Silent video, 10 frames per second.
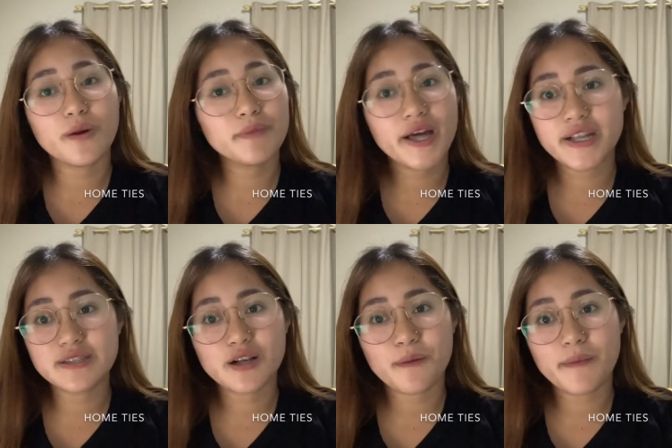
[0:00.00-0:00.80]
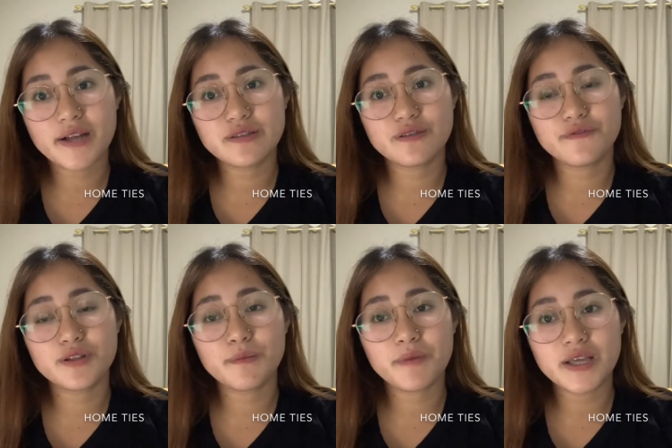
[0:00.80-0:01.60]
planning to come back to the
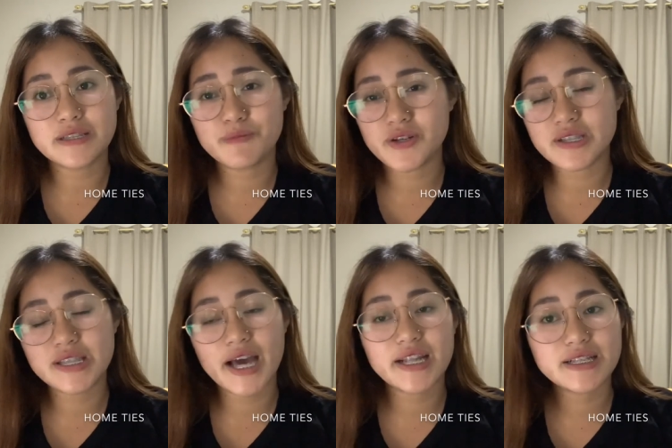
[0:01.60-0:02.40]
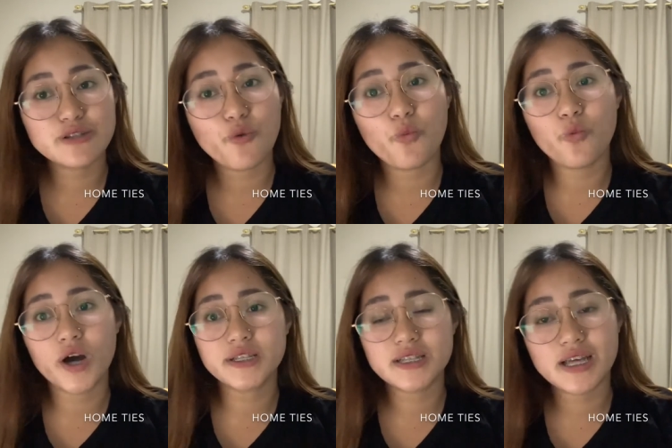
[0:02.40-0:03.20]
Philippines, because that is
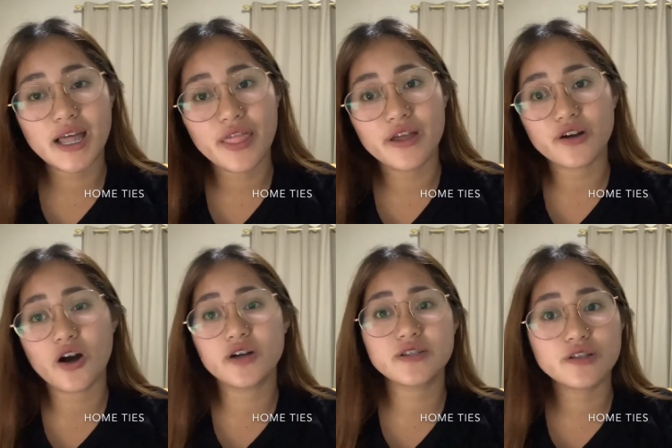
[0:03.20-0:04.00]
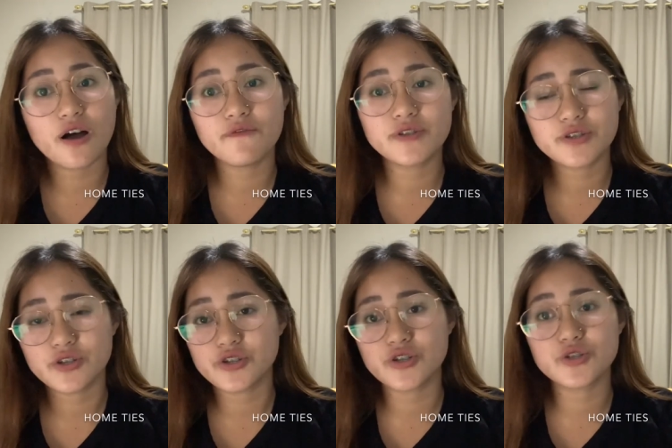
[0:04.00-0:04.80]
what the consul
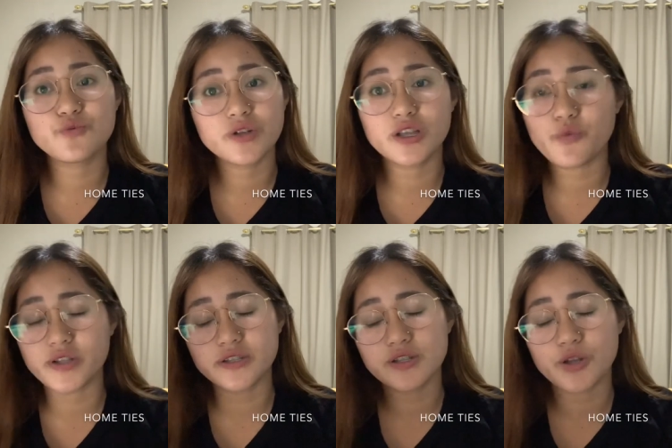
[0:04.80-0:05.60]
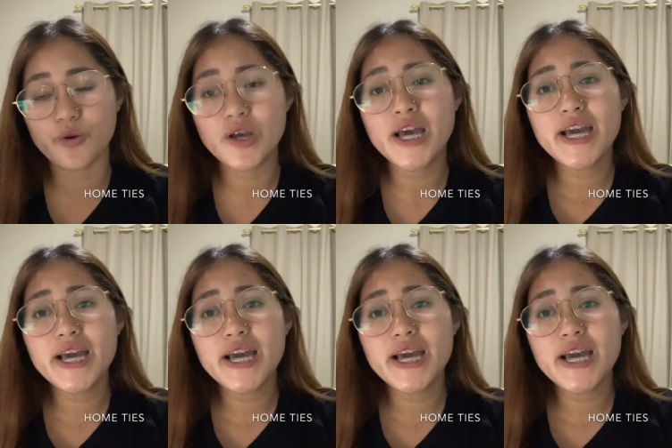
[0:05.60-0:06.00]
officer just really wants to know,